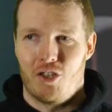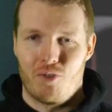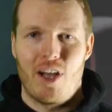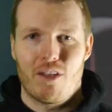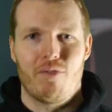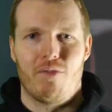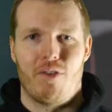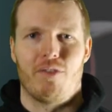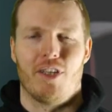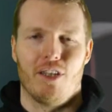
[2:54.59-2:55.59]
racked
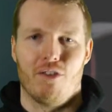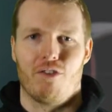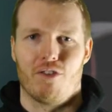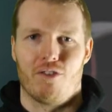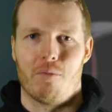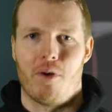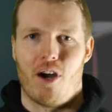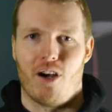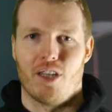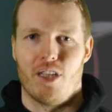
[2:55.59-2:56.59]
50 kilos onto the
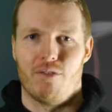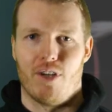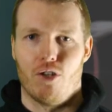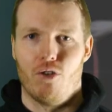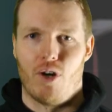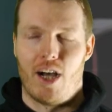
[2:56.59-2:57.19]
bar and gave it a go,